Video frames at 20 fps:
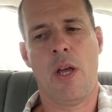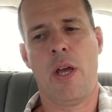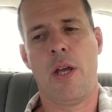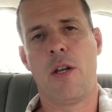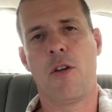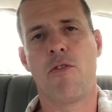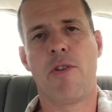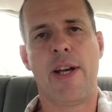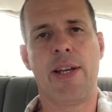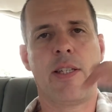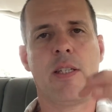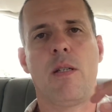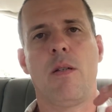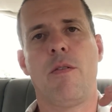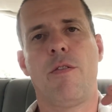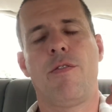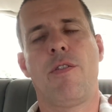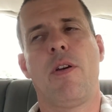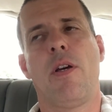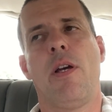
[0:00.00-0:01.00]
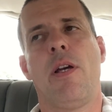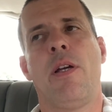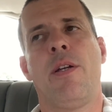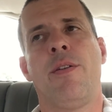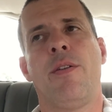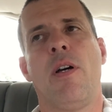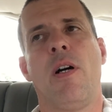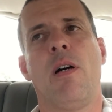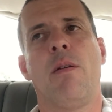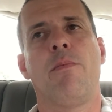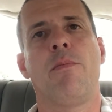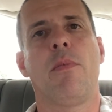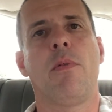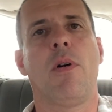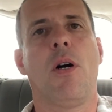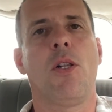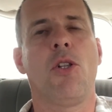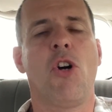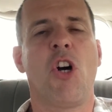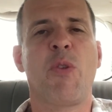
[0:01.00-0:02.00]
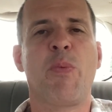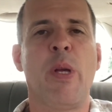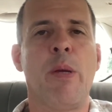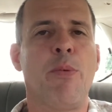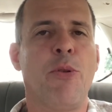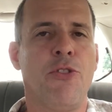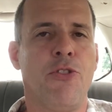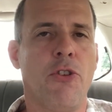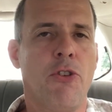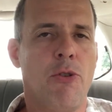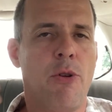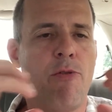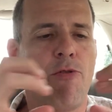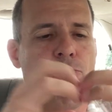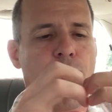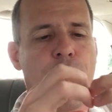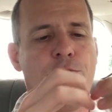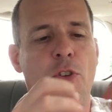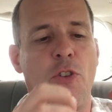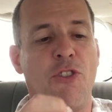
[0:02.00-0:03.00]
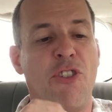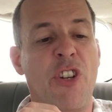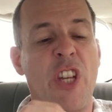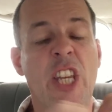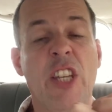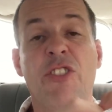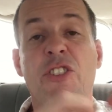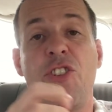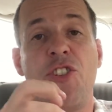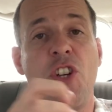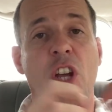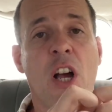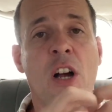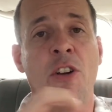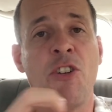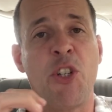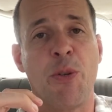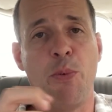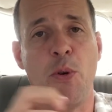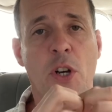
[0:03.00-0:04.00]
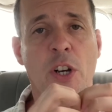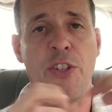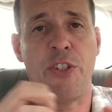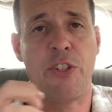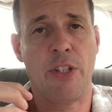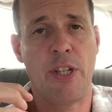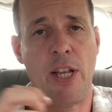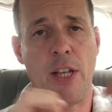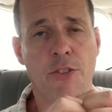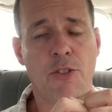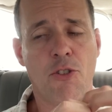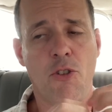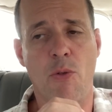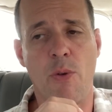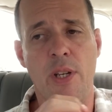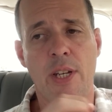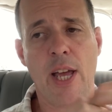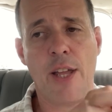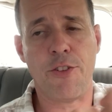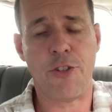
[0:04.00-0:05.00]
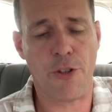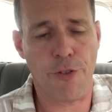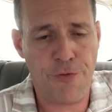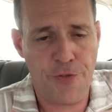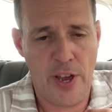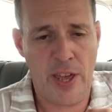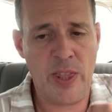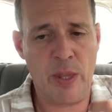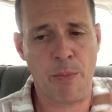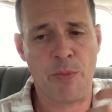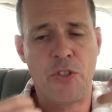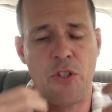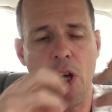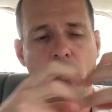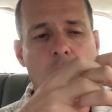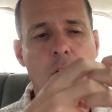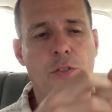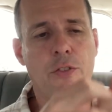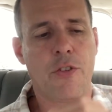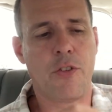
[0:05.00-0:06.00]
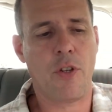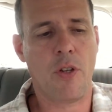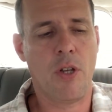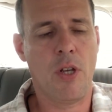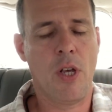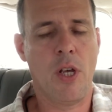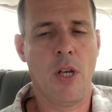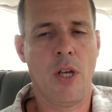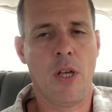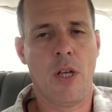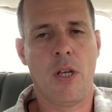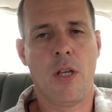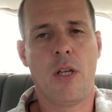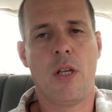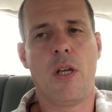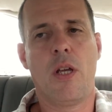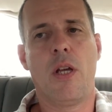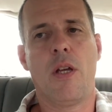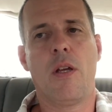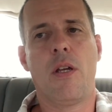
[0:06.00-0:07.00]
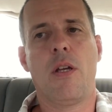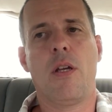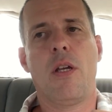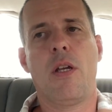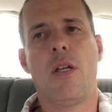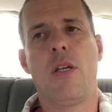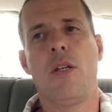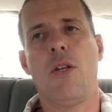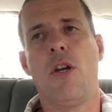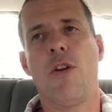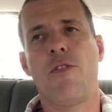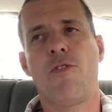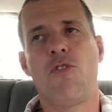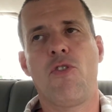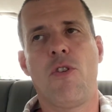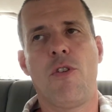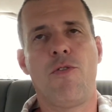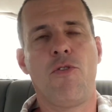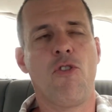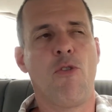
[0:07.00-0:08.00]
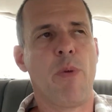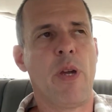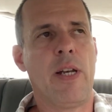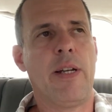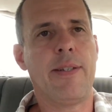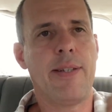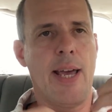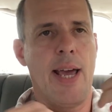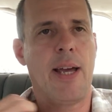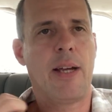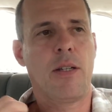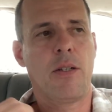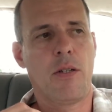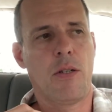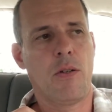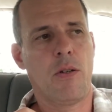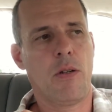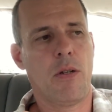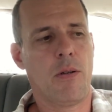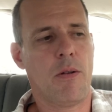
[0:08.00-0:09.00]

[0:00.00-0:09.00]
and aggressive, and a lot of people do feel the need to challenge the person that's doing that, to defend themselves. You know, if you're being attacked